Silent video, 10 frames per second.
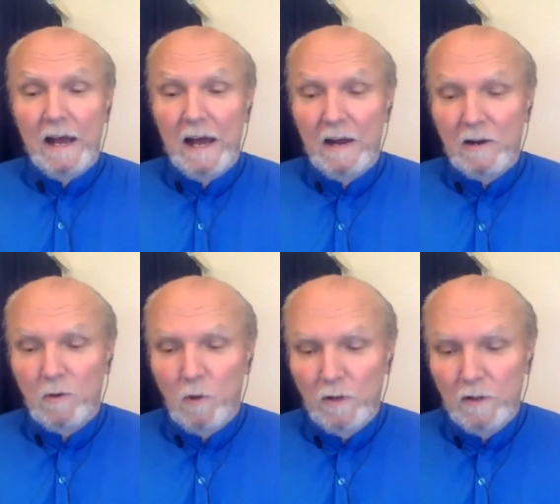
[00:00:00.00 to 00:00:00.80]
I
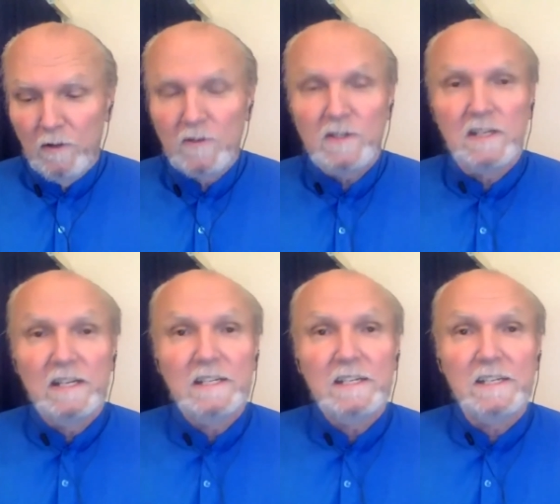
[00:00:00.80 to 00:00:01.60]
quoted those
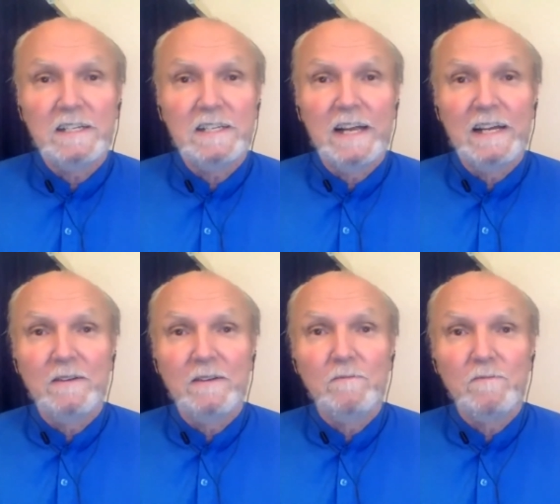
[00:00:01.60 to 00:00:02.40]
statistics that
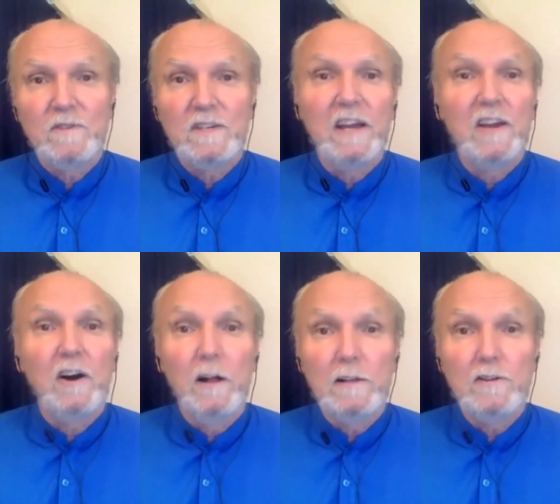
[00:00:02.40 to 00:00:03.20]

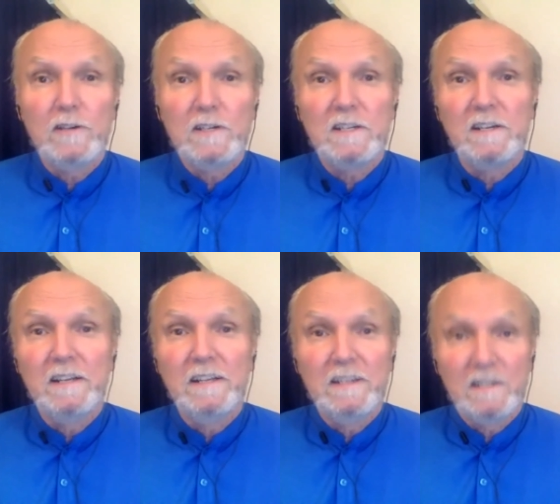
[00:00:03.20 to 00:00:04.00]
psychologists
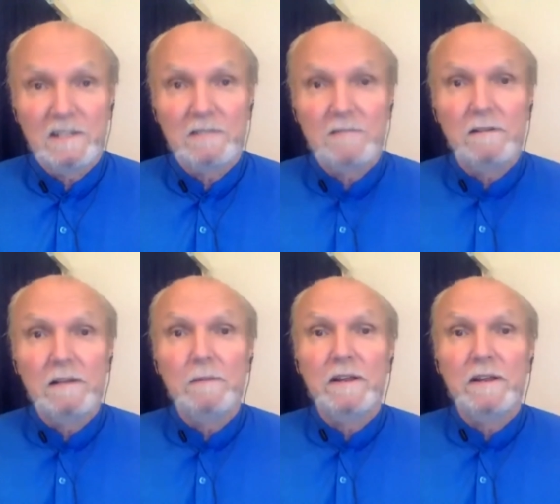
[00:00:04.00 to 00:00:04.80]
studying this
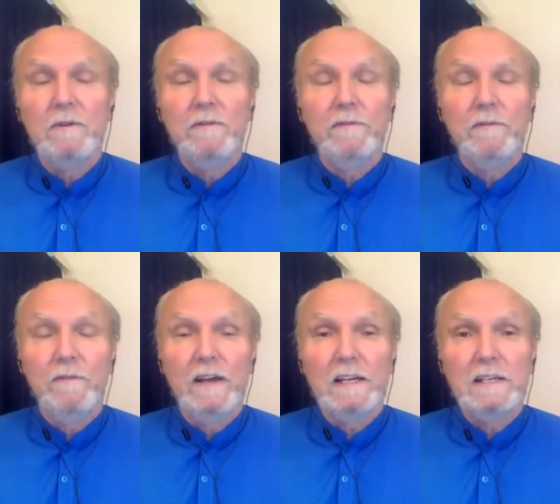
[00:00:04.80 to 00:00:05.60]
dilemma that we
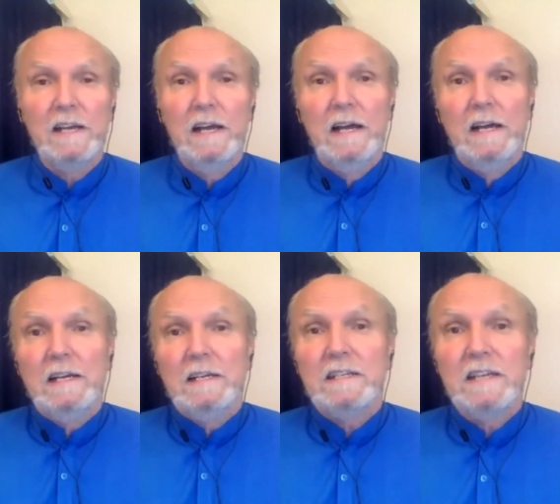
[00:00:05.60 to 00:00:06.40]
face
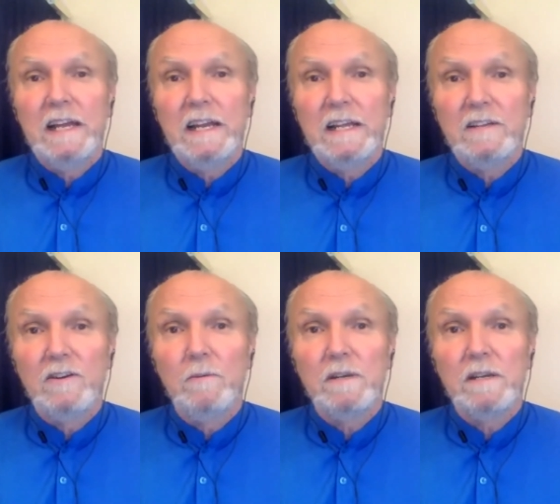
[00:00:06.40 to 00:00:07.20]
said
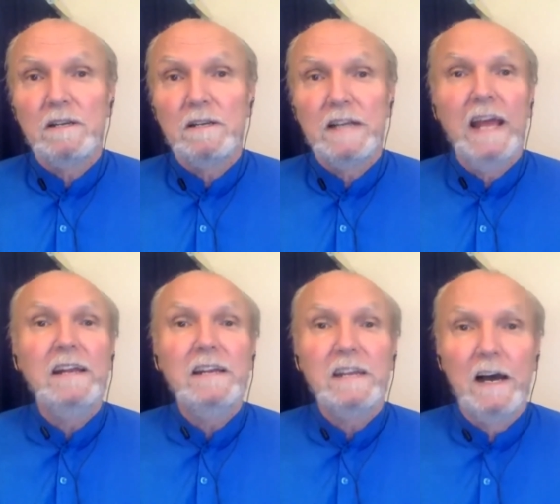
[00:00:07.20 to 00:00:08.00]
you're
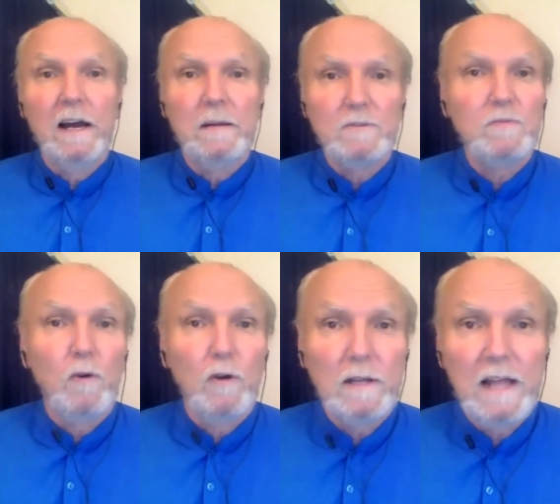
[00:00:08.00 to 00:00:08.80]
10 times
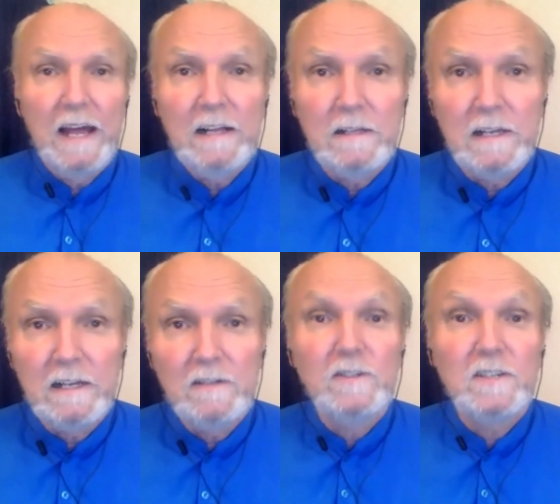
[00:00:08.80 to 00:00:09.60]
more
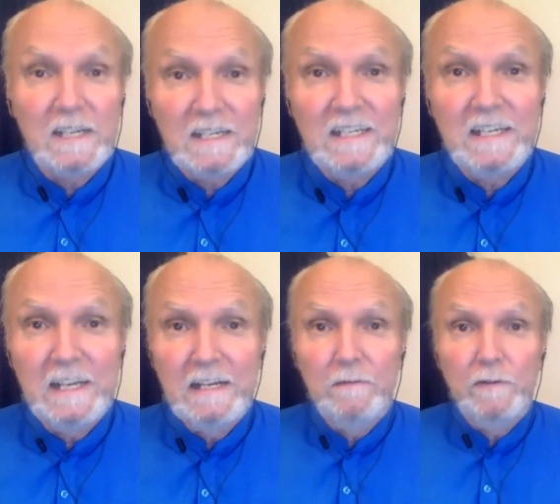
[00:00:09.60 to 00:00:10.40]
likely to
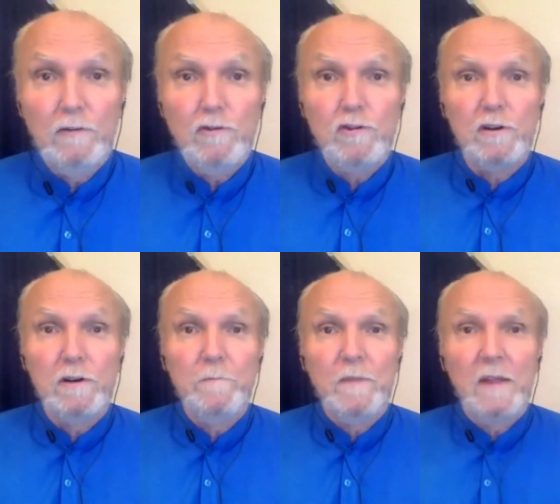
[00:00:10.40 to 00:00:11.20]
succeed in
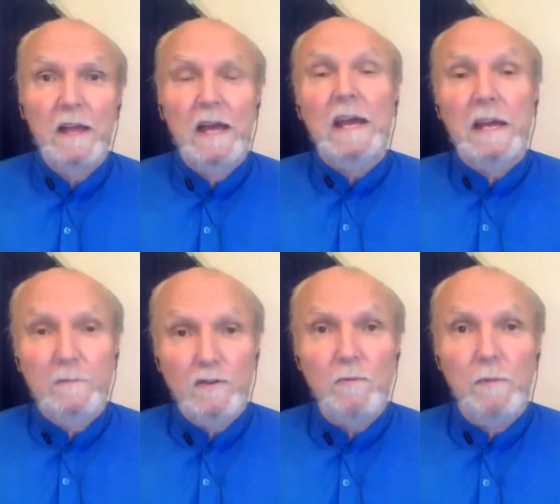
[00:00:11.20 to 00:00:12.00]
future if
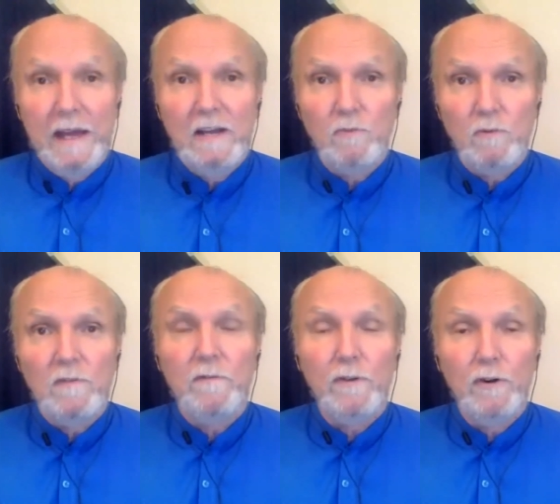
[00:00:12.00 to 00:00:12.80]
you make a
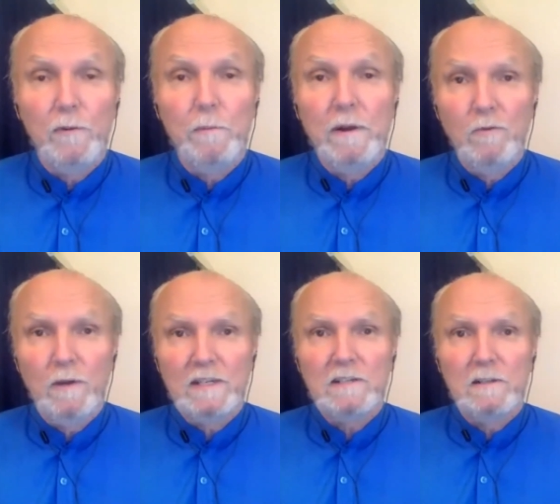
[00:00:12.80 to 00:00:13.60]
firm
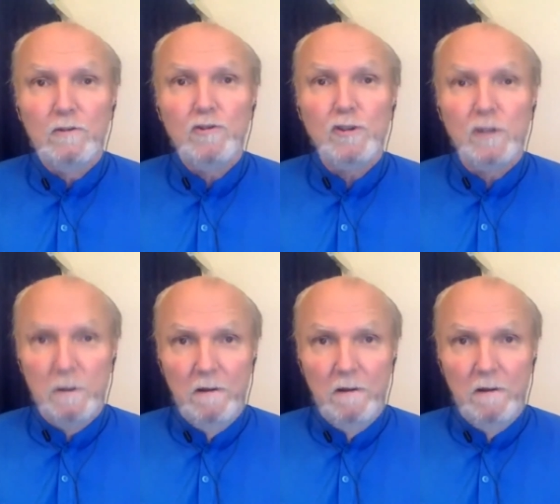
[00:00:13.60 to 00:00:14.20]
resolution,